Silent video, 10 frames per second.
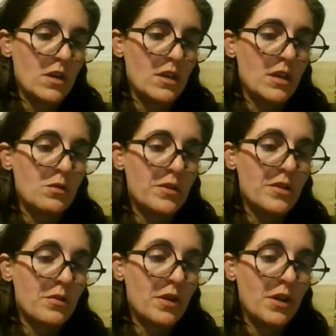it was a
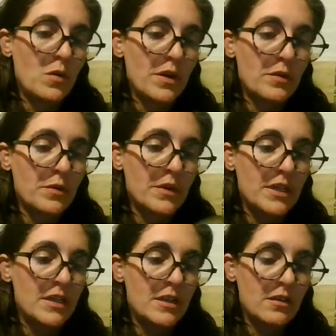really quick
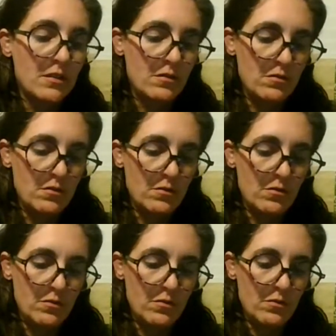read.
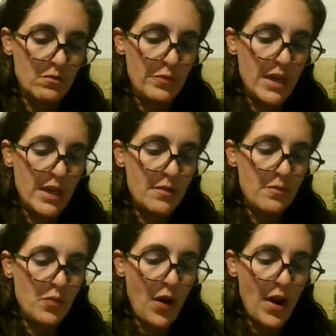Big
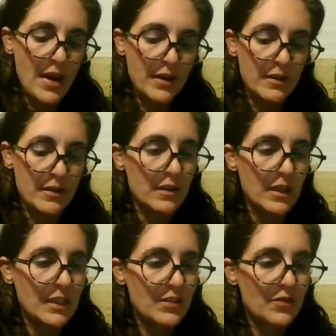print.
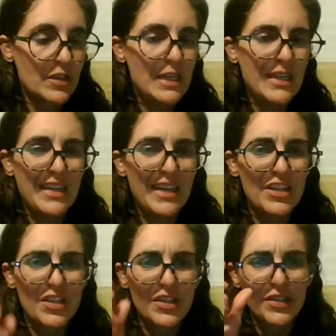It's for
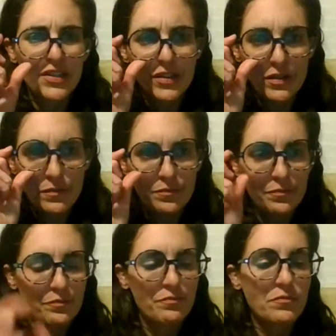teenagers.
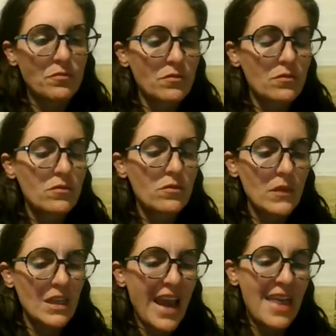
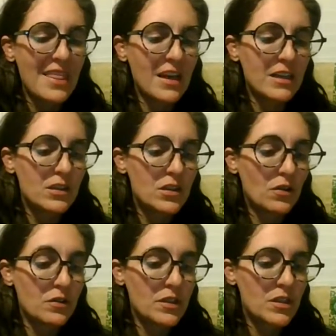I think
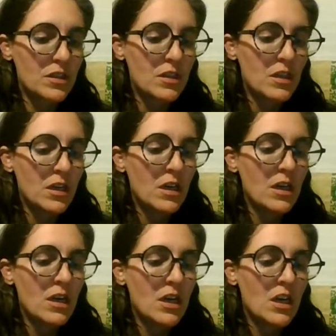adults
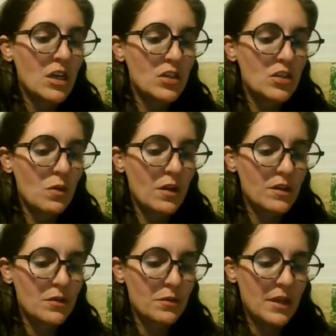can do well
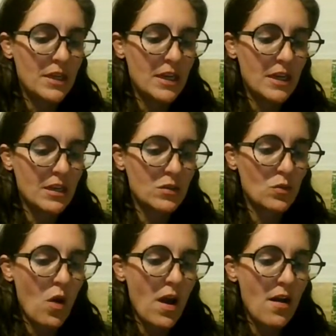to read it as
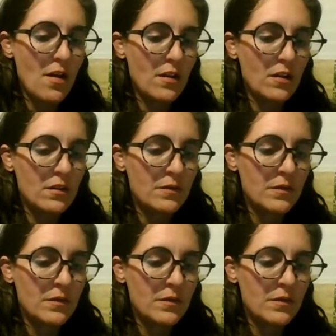well.